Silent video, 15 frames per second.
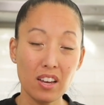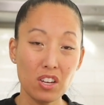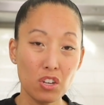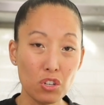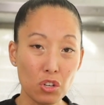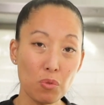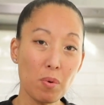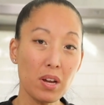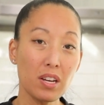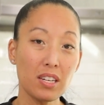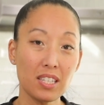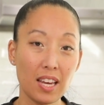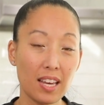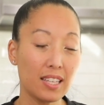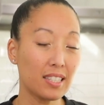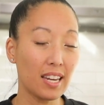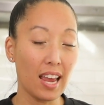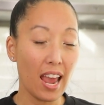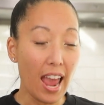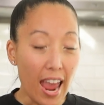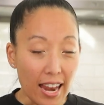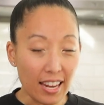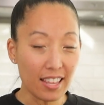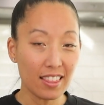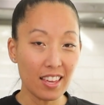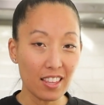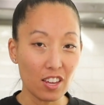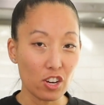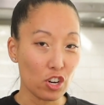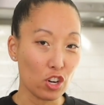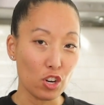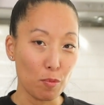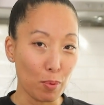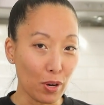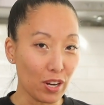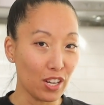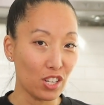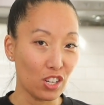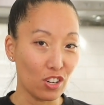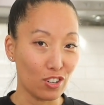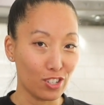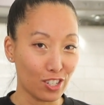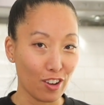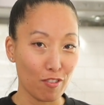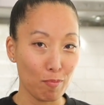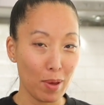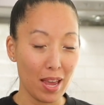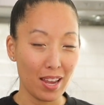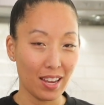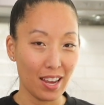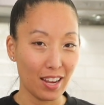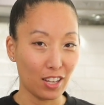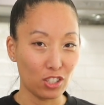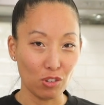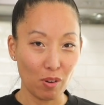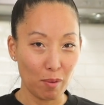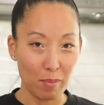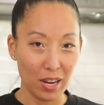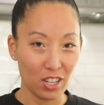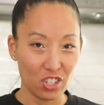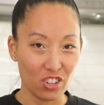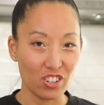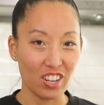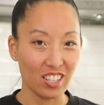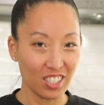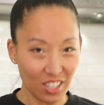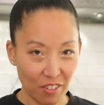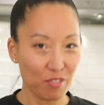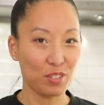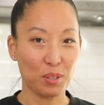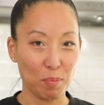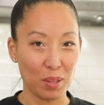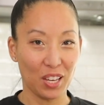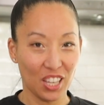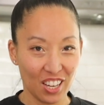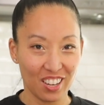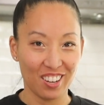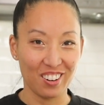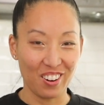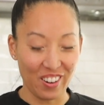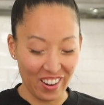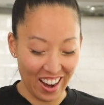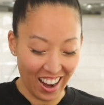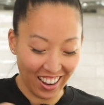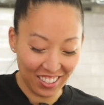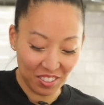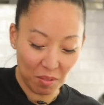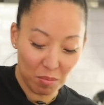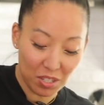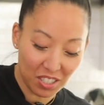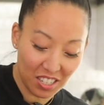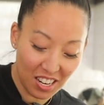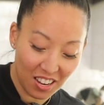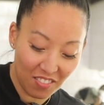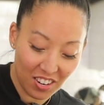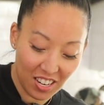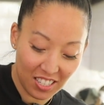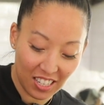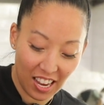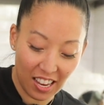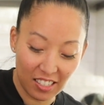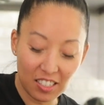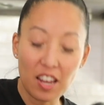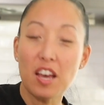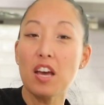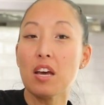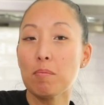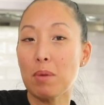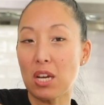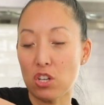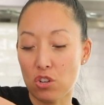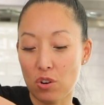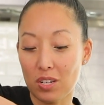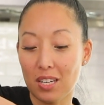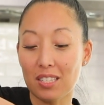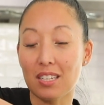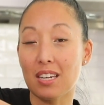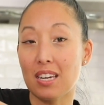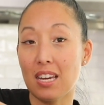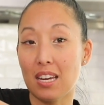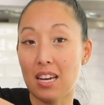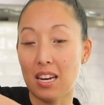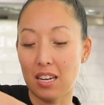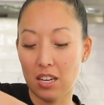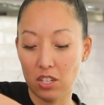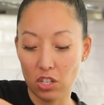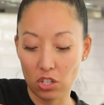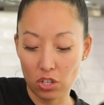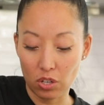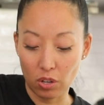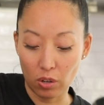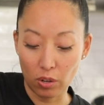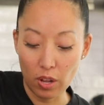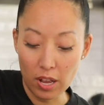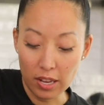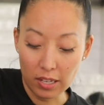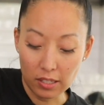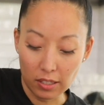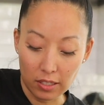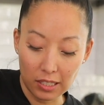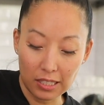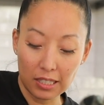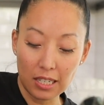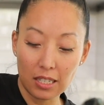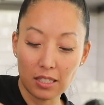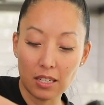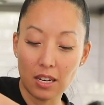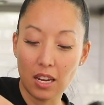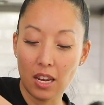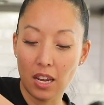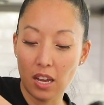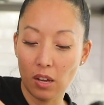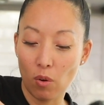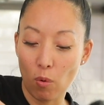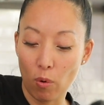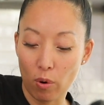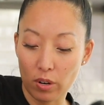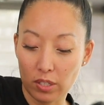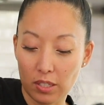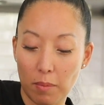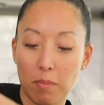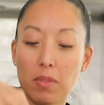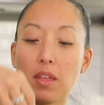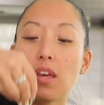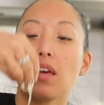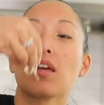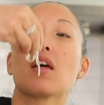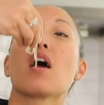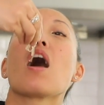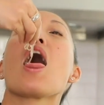You do wanna taste anything that you're gonna put into your stuffed pancake because you wanna make sure that stuff is something good, right? So I'm just gonna give it a taste, make sure it doesn't need any additional seasoning or something.